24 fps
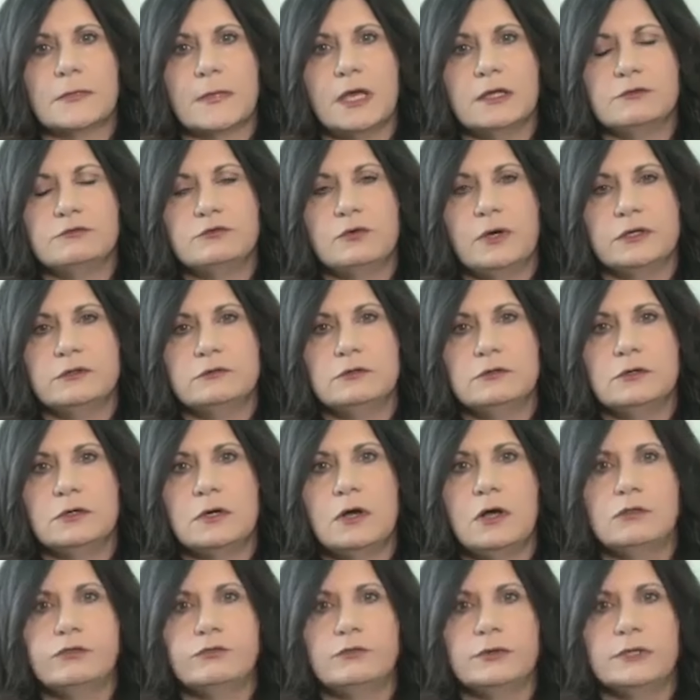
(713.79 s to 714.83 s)
And so I took
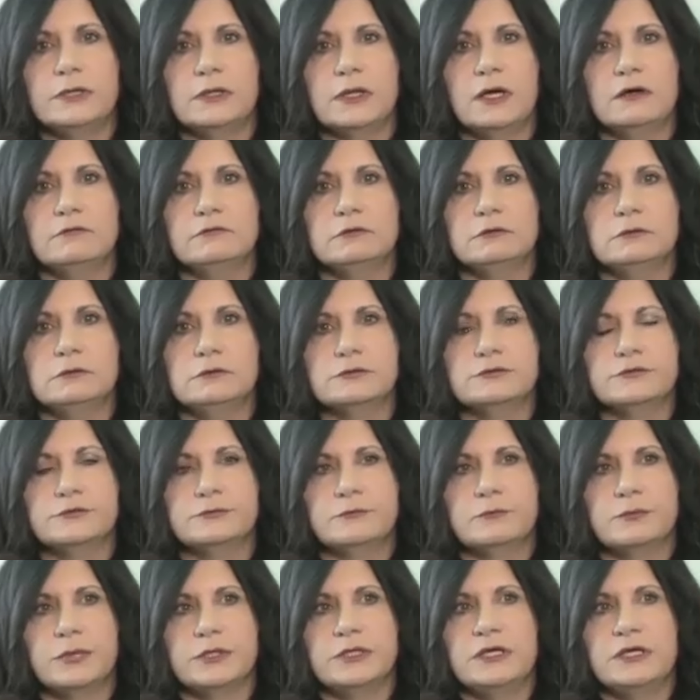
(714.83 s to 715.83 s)
all 3 levels.